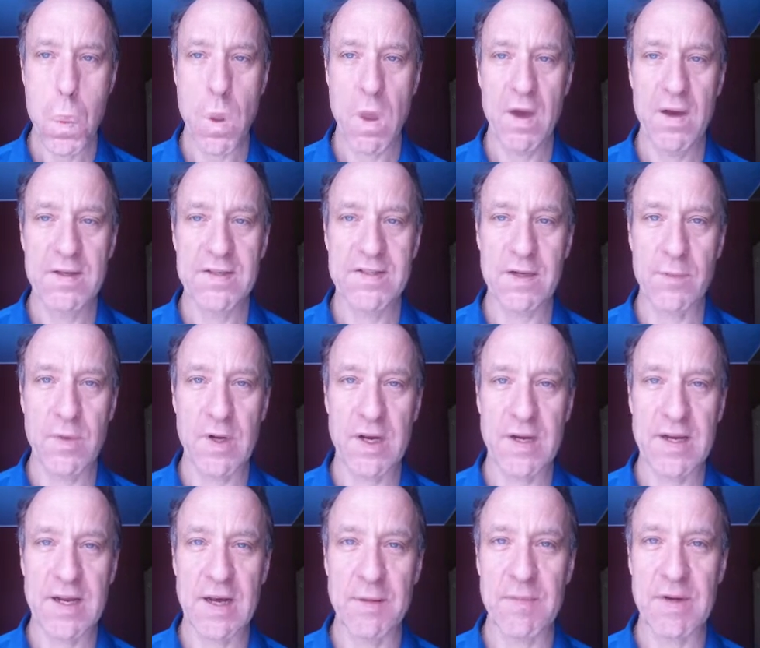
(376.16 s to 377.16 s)
someone
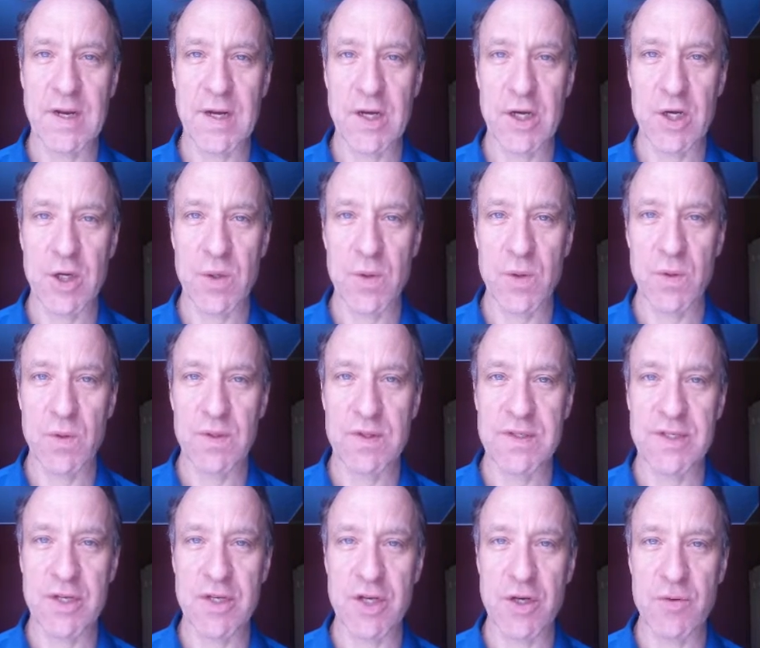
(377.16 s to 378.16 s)
attempting to
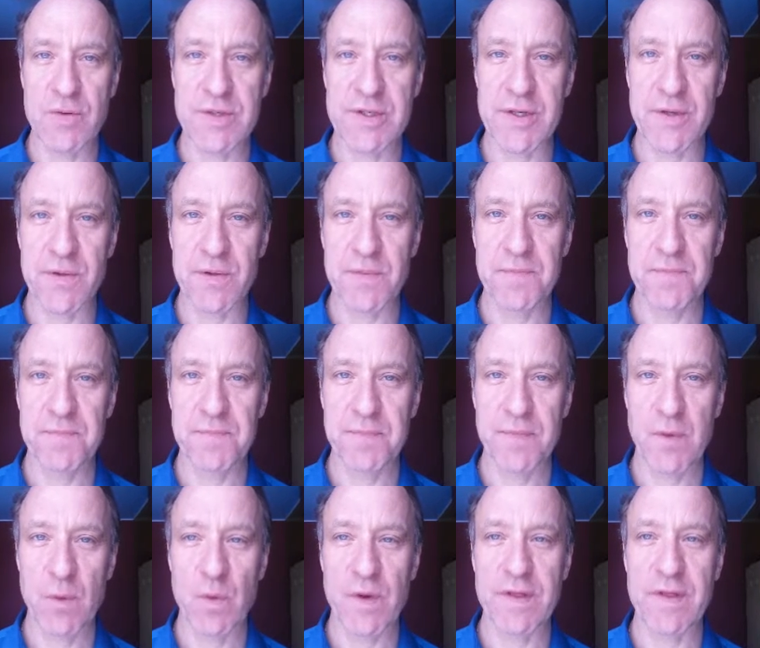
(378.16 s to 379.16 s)
seduce you
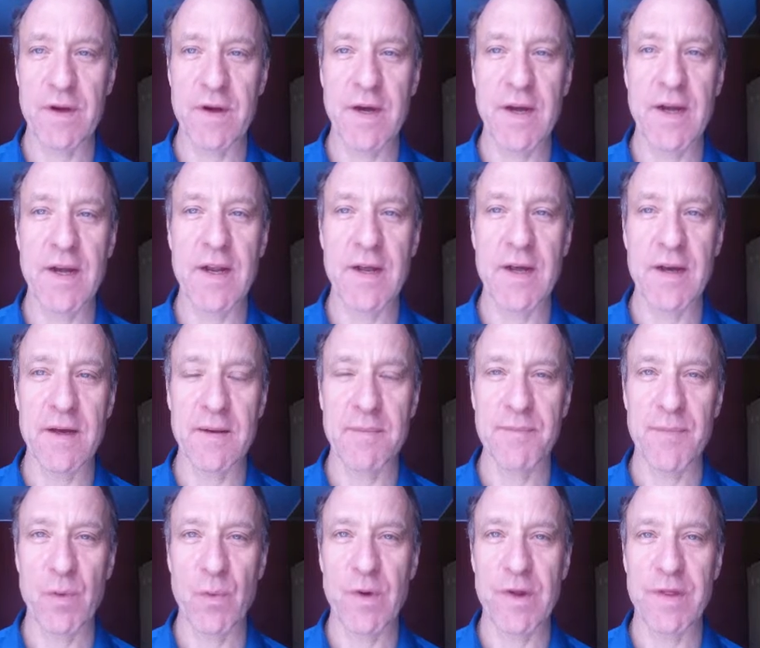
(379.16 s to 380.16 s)
with an idea,
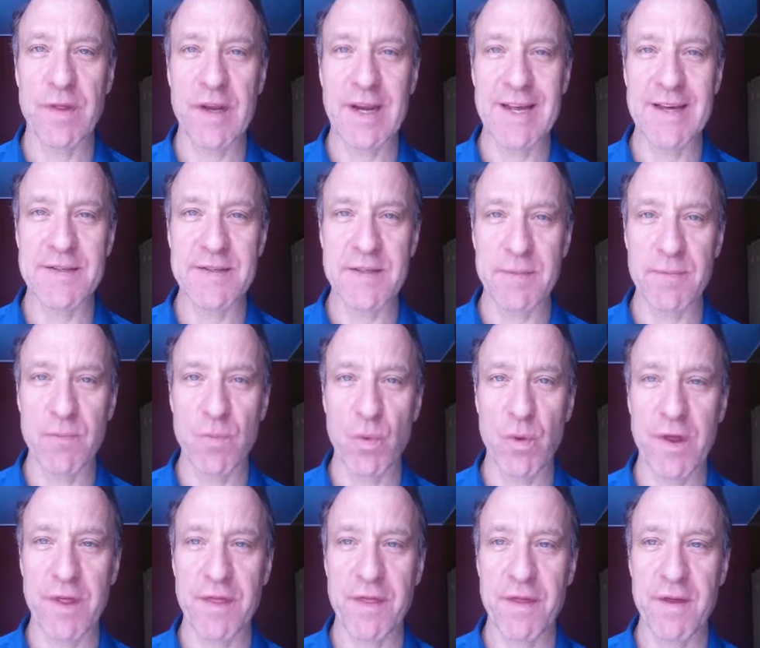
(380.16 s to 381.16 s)
with an ism,
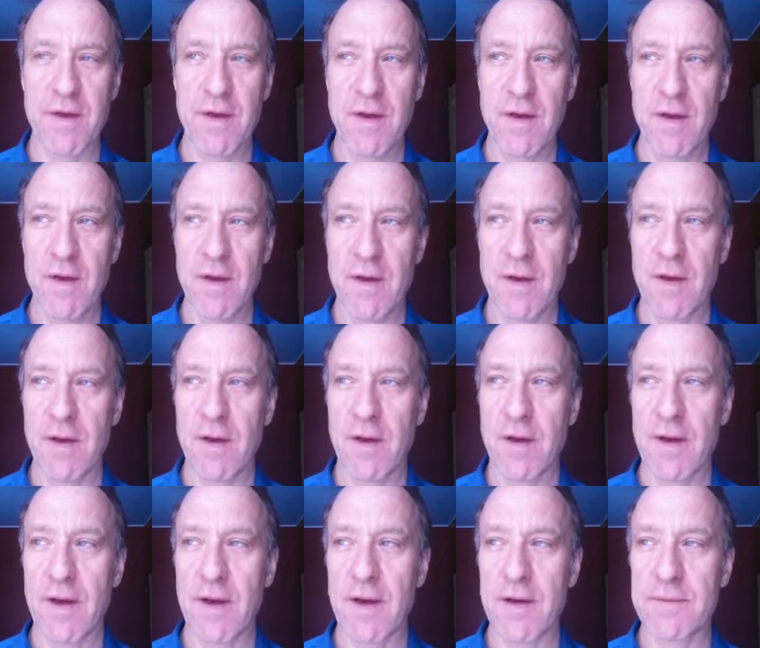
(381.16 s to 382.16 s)
with
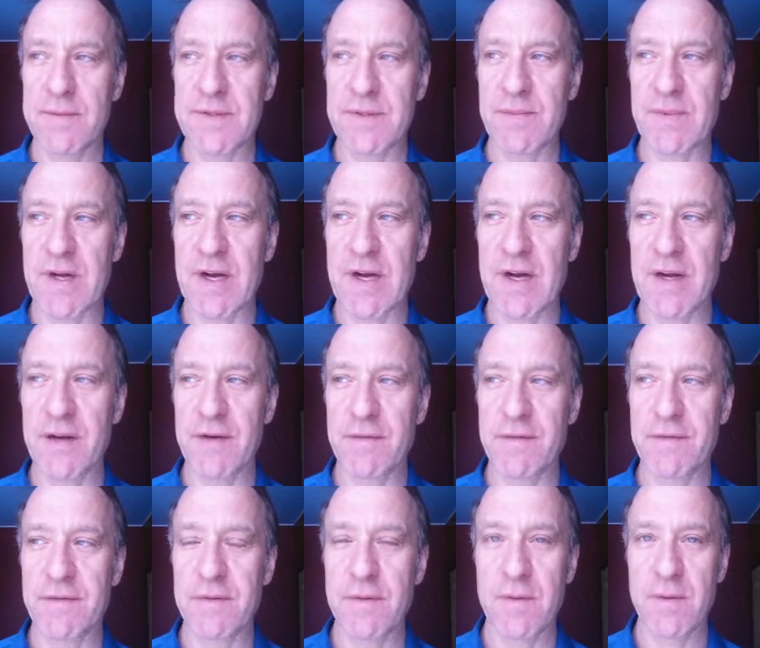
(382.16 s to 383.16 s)
uh, some kind
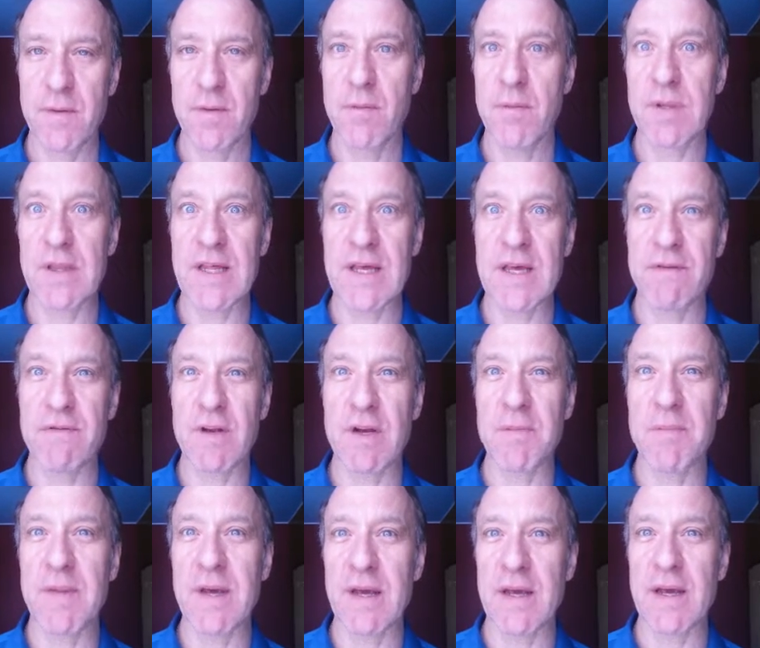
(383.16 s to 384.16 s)
of believe
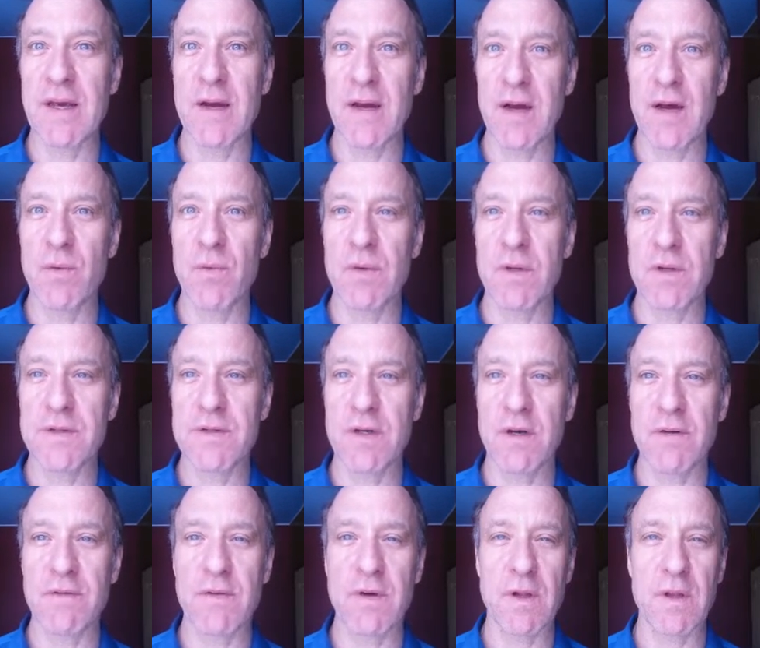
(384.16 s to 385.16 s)
in me and I will
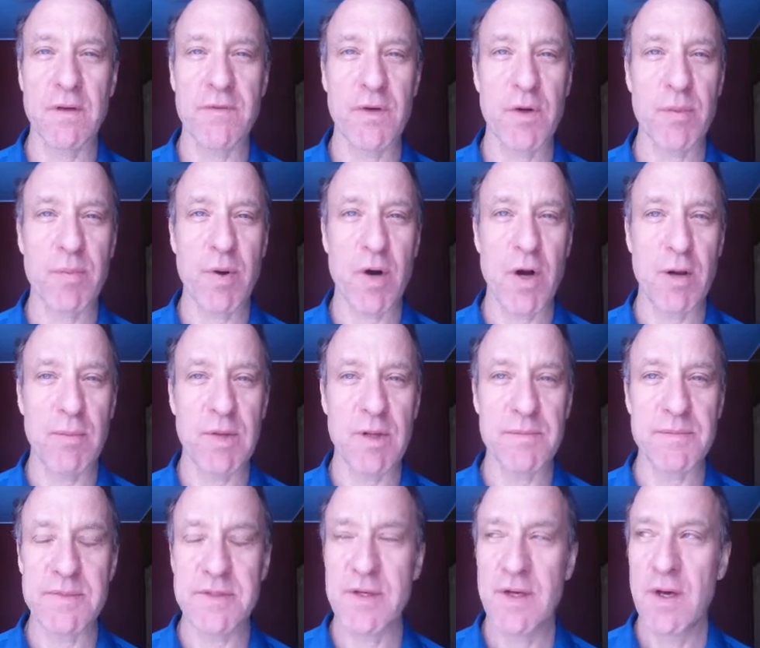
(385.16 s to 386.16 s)
solve all of your
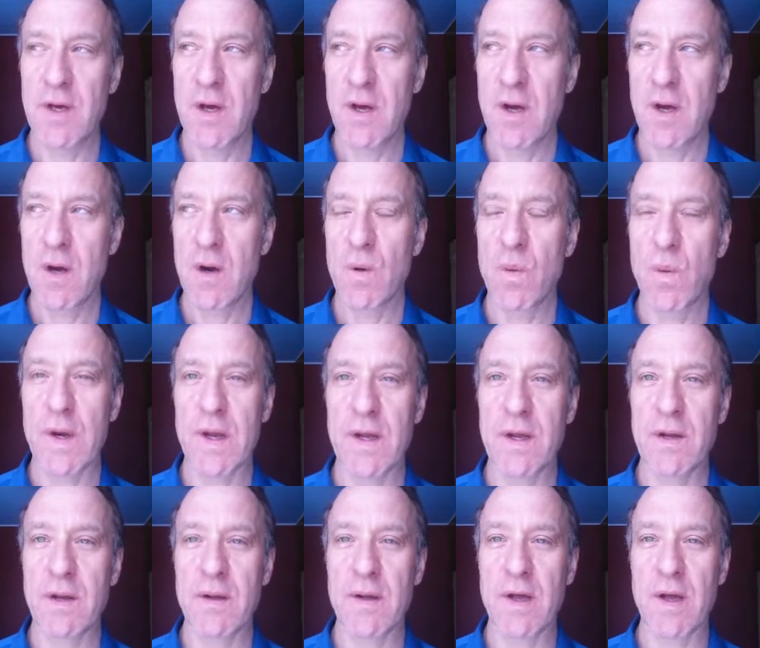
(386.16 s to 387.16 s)
problems,
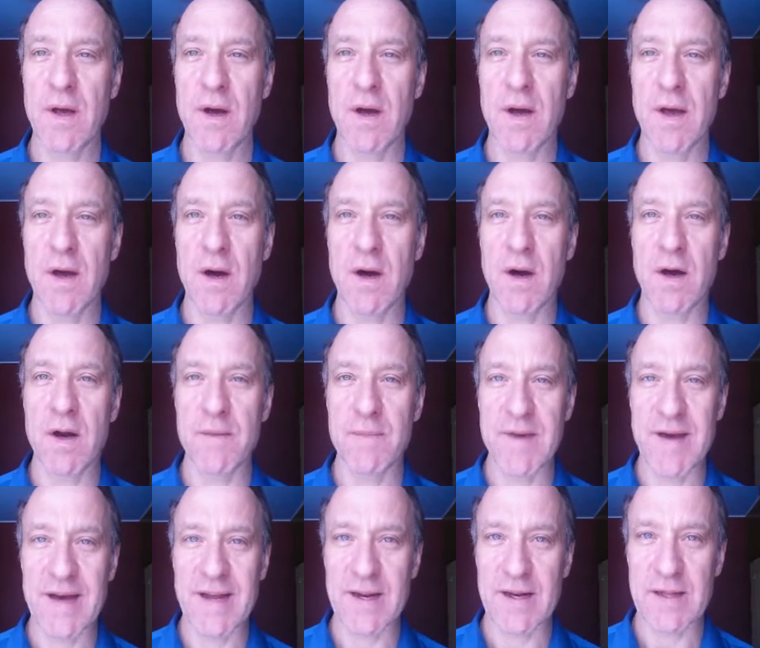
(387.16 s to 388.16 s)
we
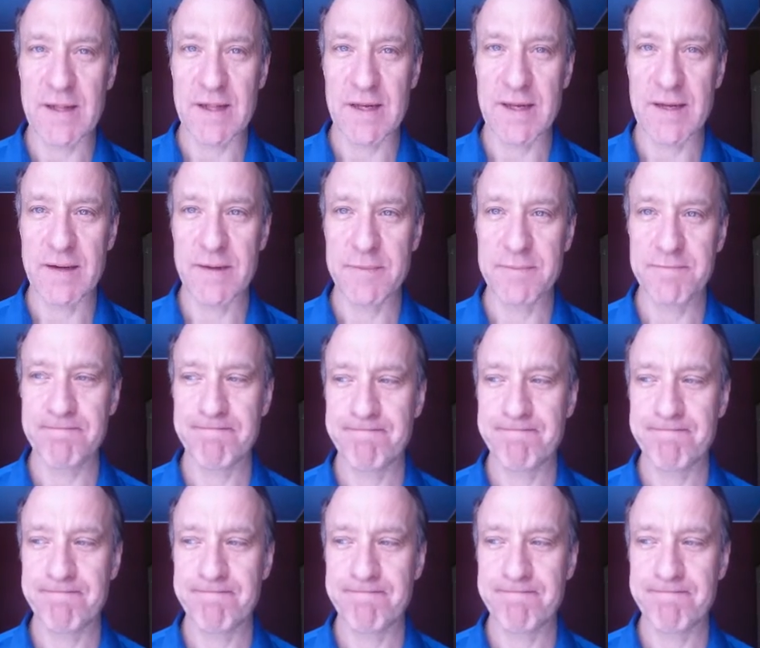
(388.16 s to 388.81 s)
automatically